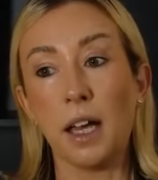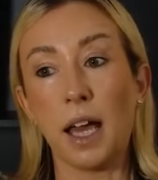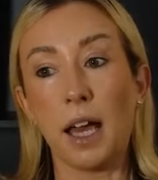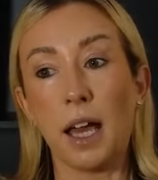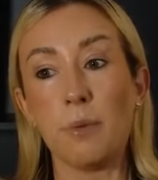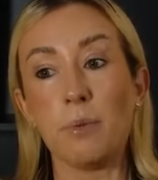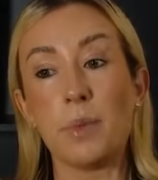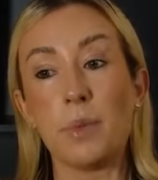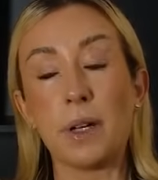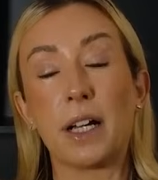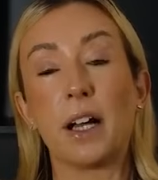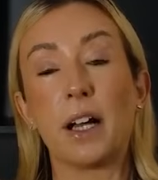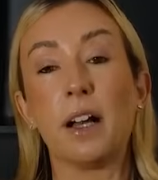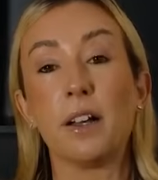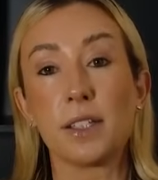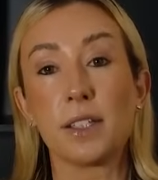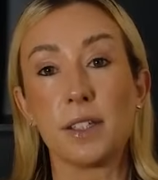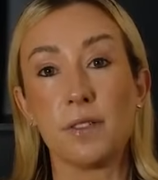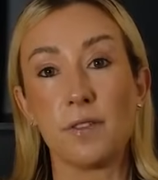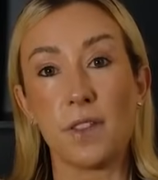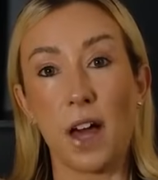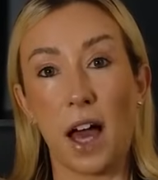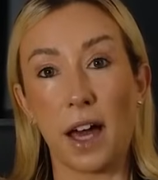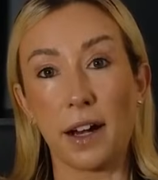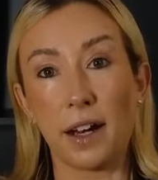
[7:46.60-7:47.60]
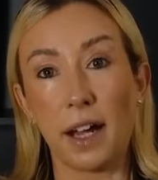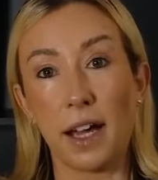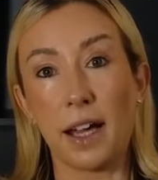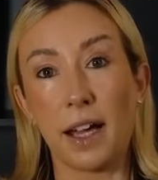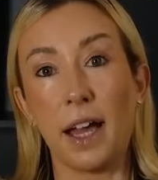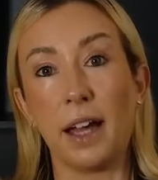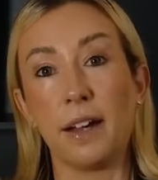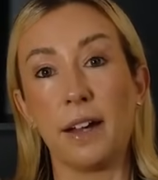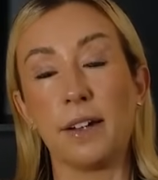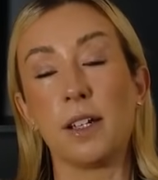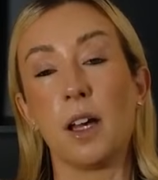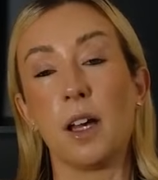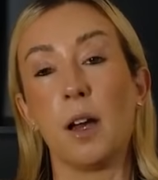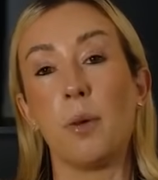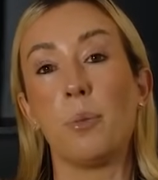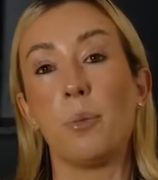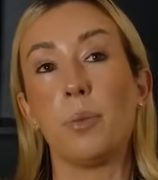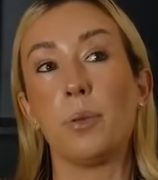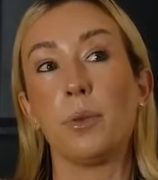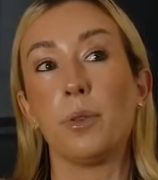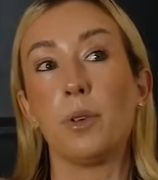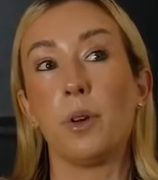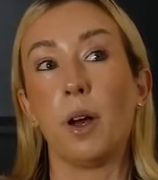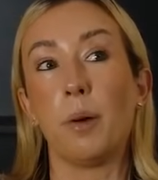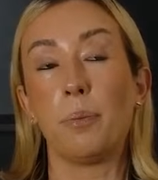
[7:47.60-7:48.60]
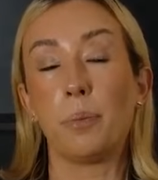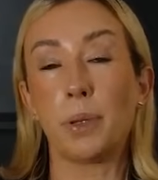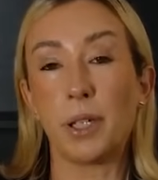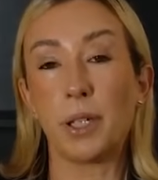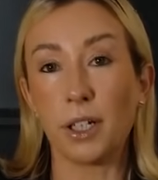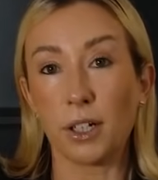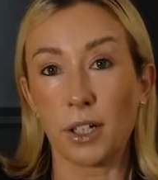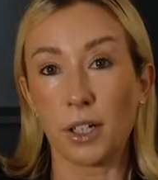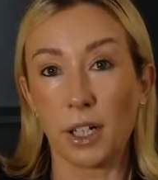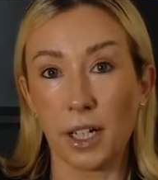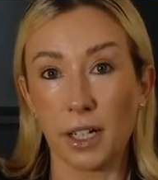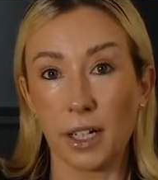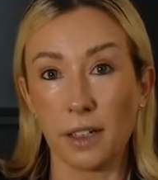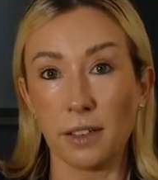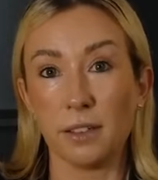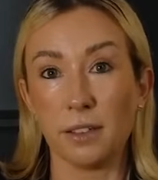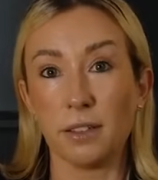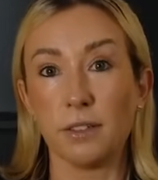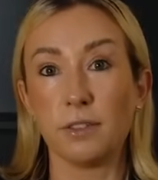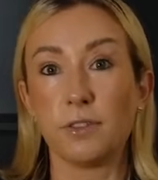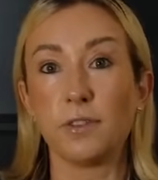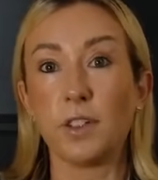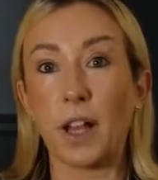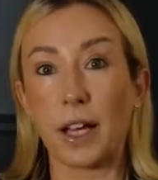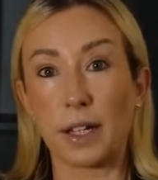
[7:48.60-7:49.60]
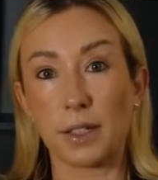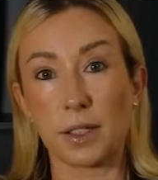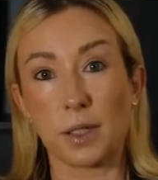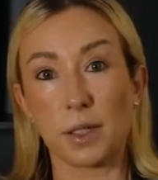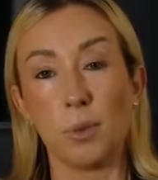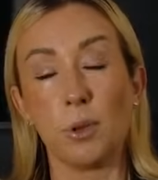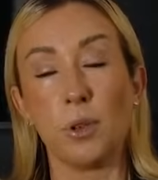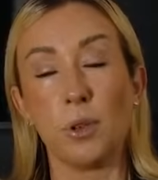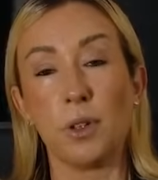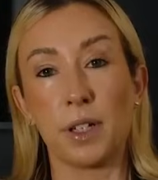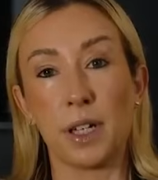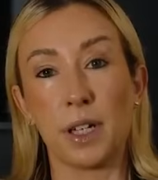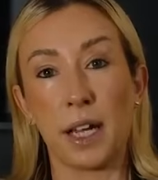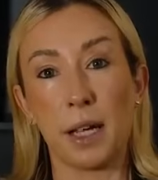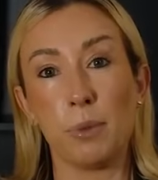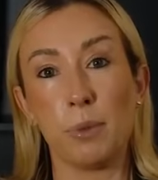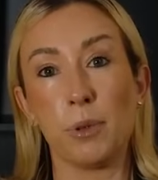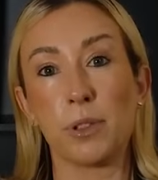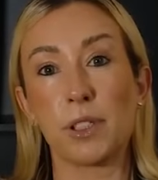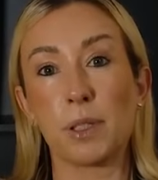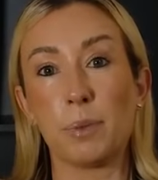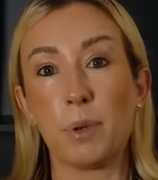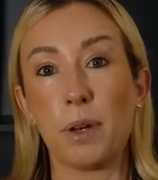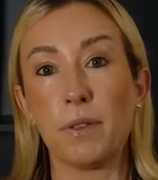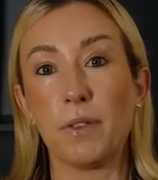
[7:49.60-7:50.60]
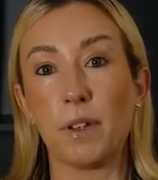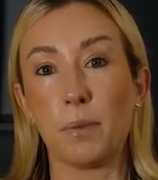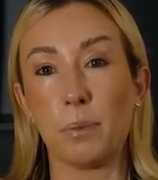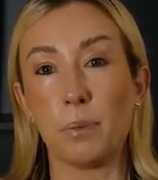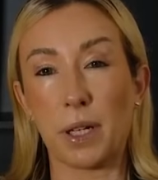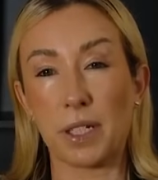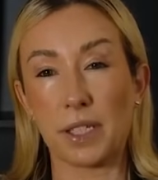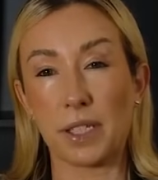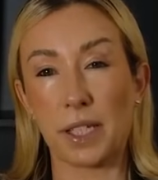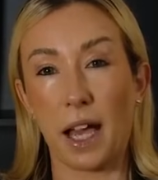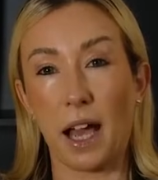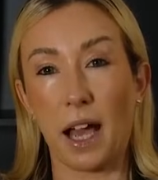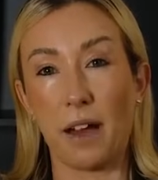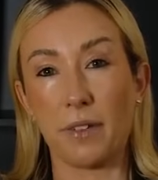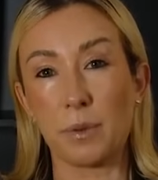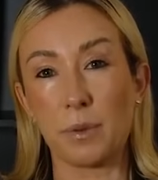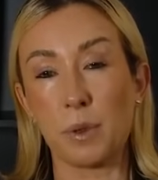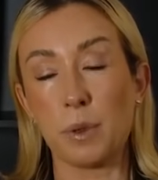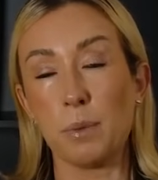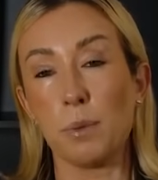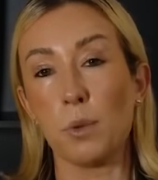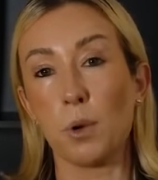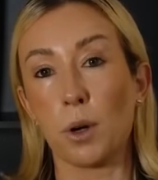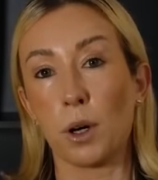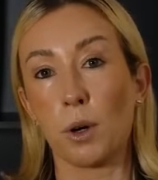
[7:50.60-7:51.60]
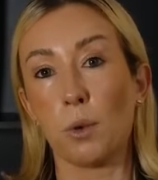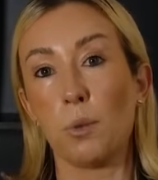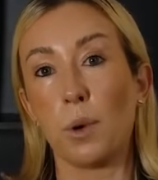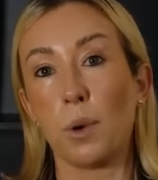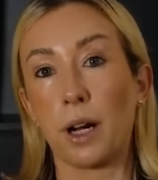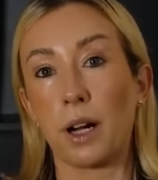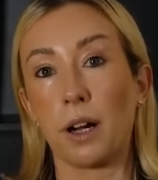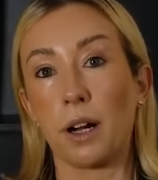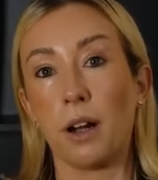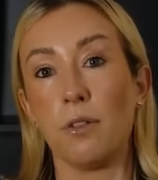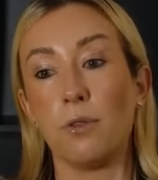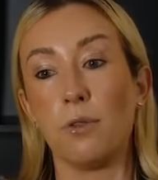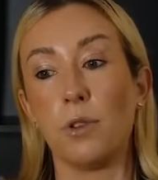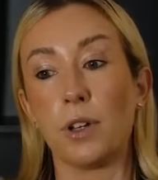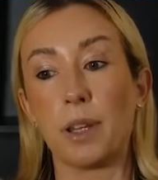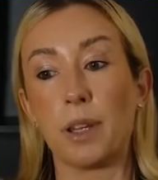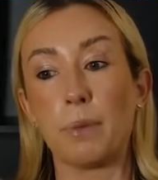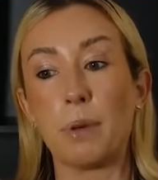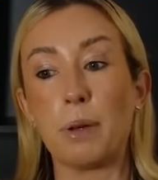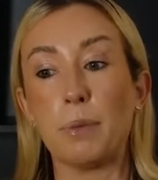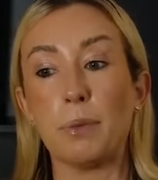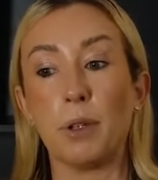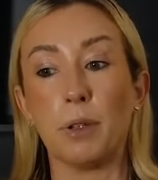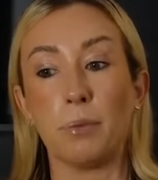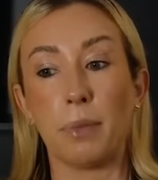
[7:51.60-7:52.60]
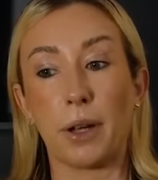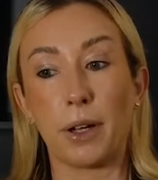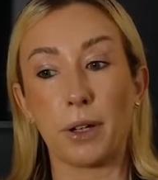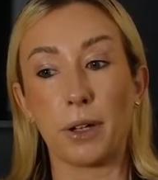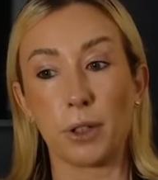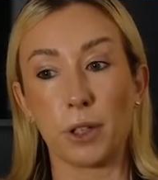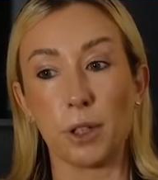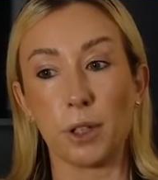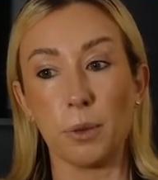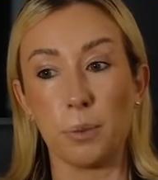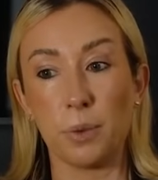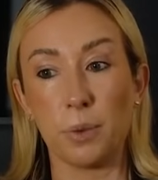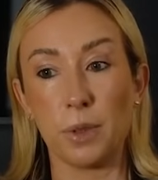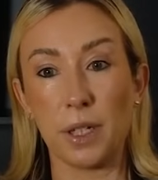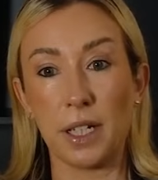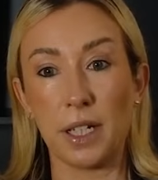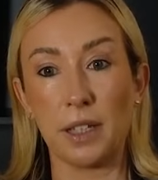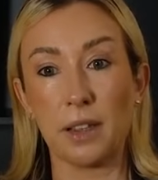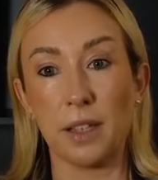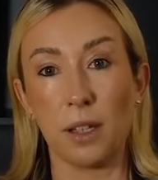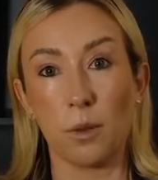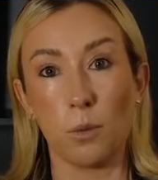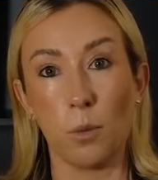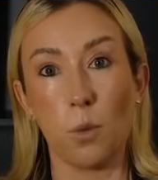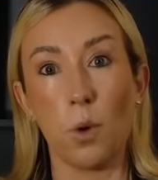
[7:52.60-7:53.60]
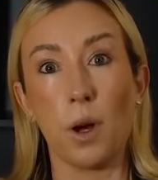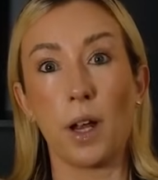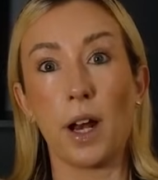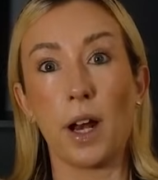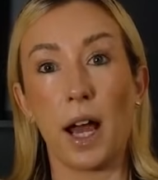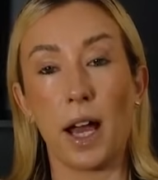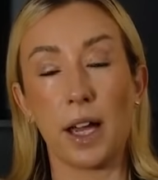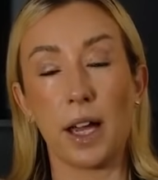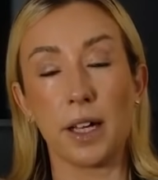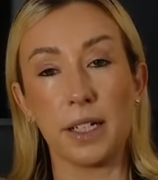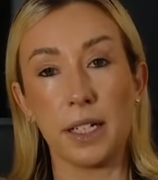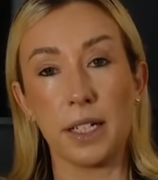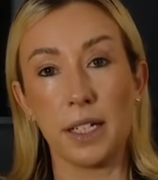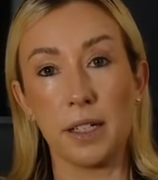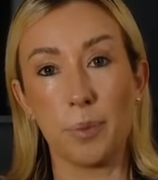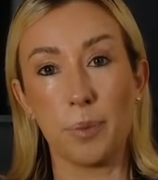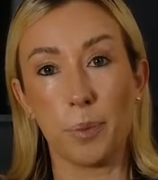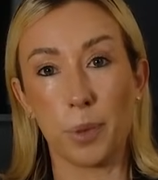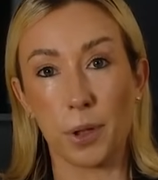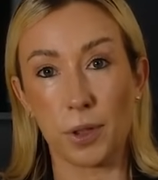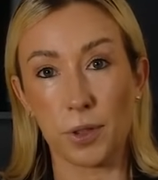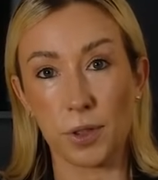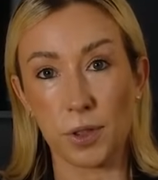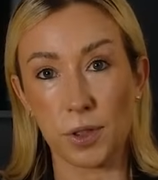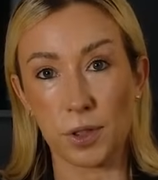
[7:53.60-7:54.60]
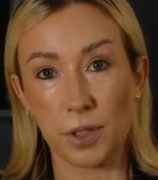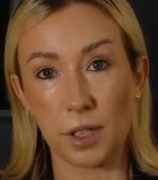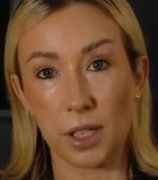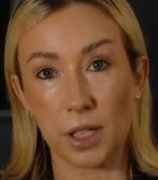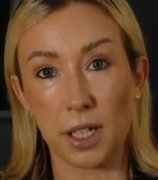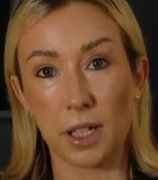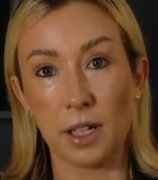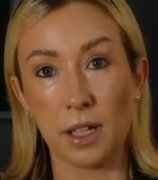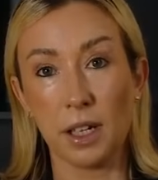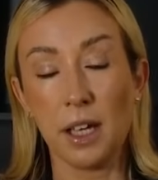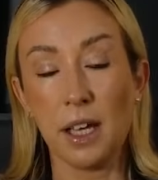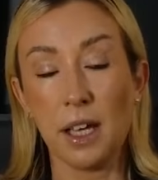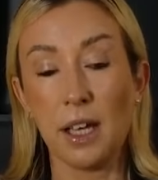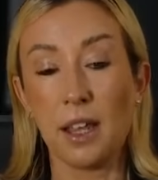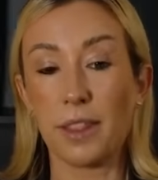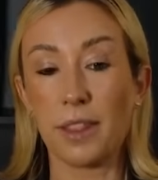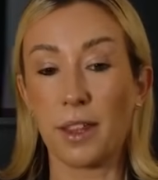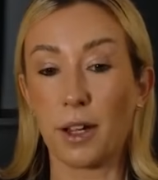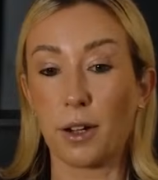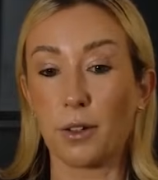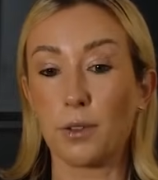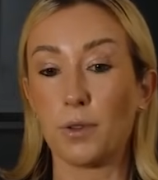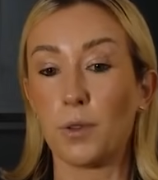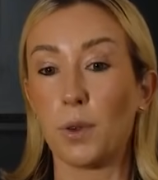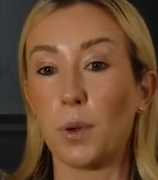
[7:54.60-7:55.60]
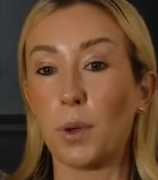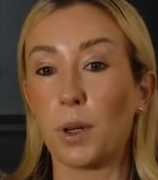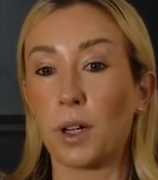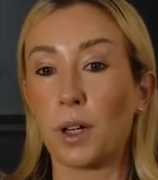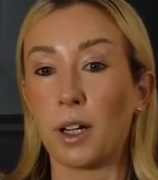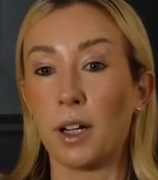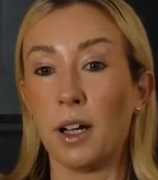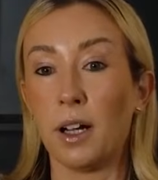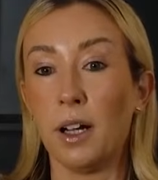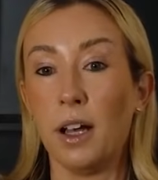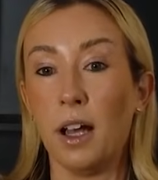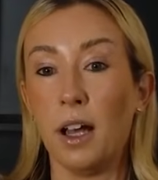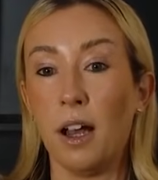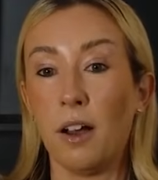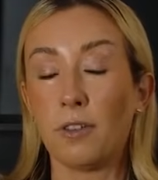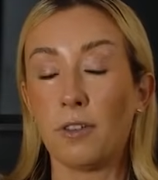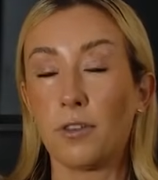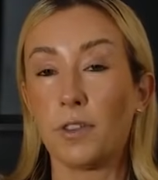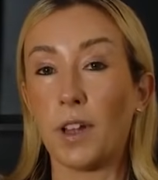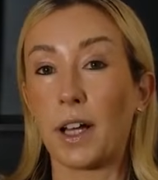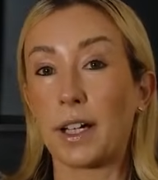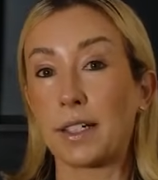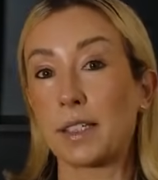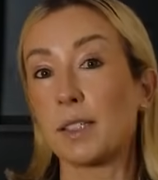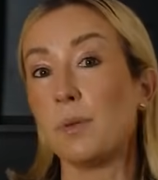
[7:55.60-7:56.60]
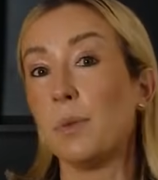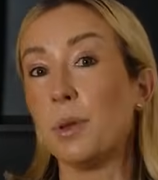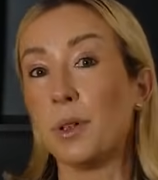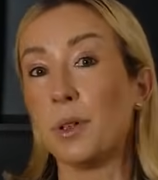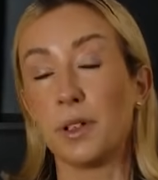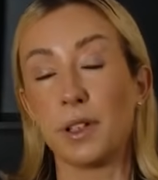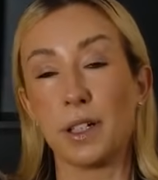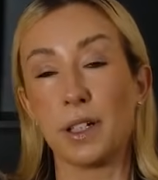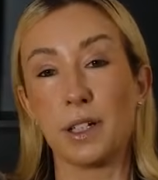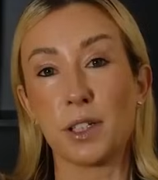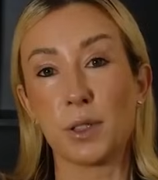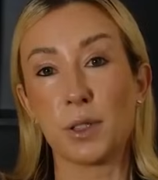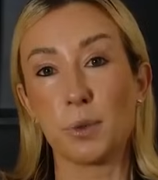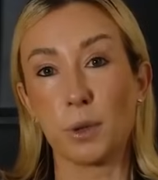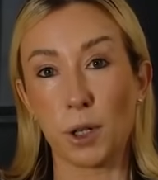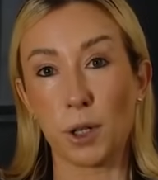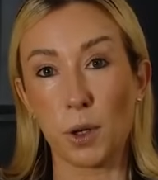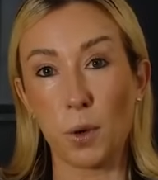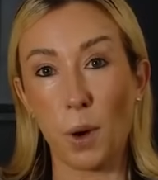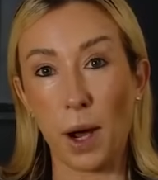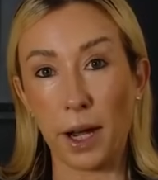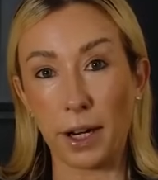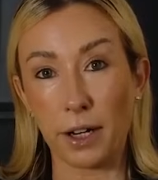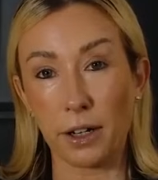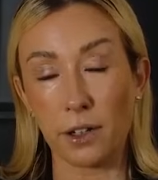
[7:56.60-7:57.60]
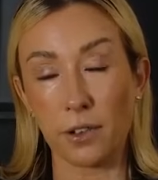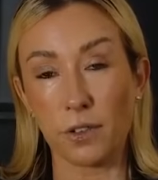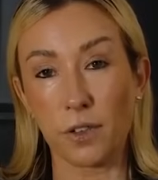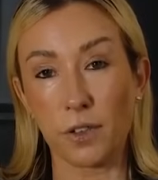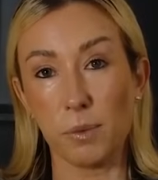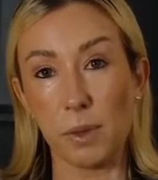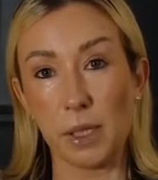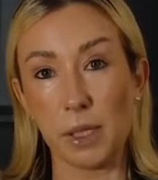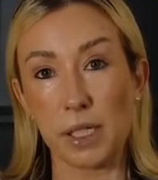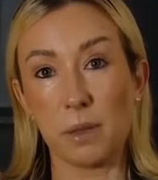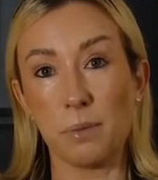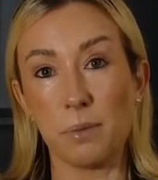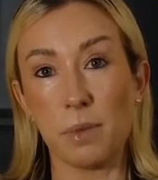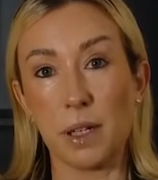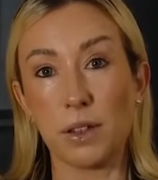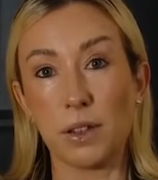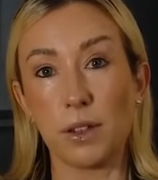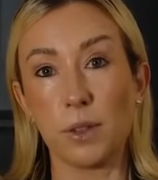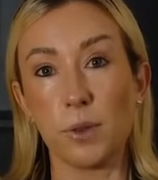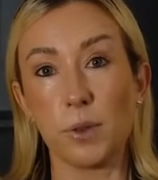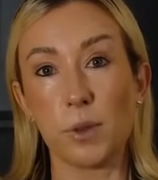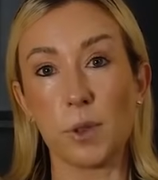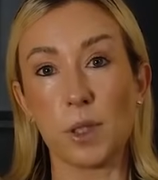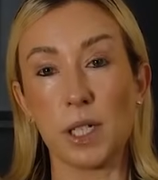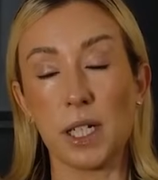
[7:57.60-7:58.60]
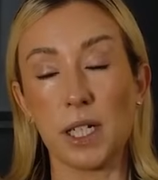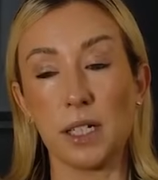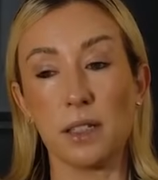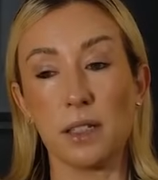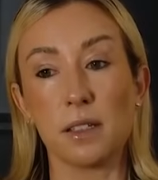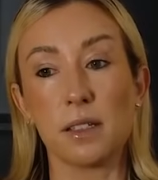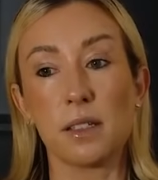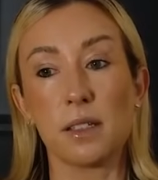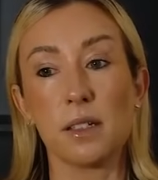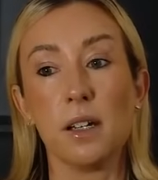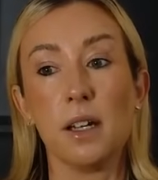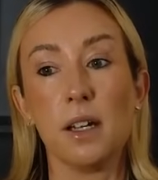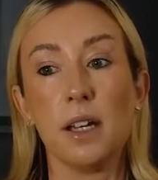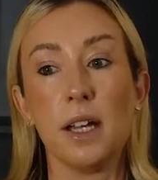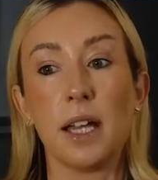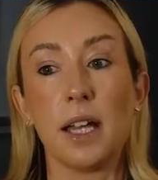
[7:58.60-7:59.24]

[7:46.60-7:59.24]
And because of that, I end up appearing flexible and able to pivot because I have to be more aware of what the people in my group need than what I need personally. Therefore, flexibility is required for me to meet those needs.